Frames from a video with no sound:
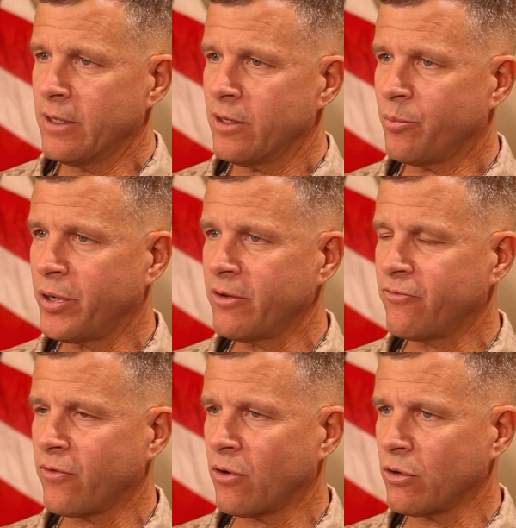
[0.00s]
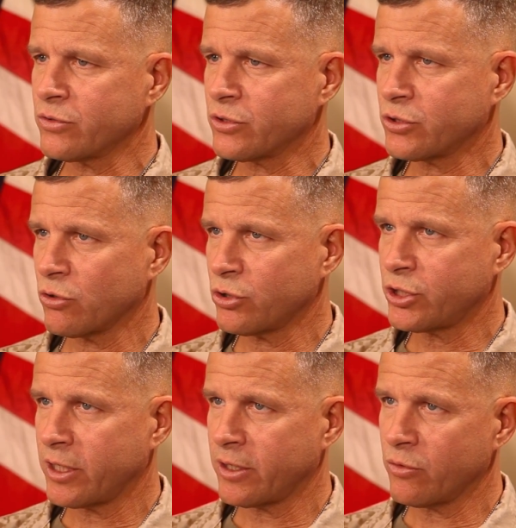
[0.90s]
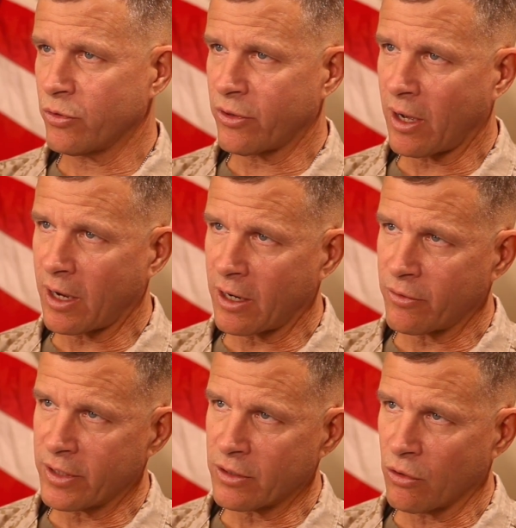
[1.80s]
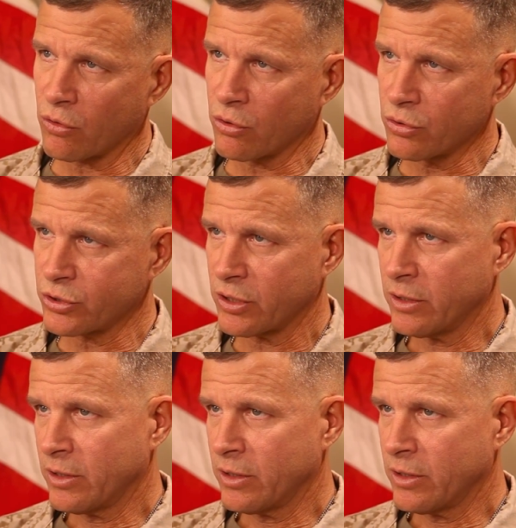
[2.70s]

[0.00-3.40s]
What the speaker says: the pitfalls associated with hiring locals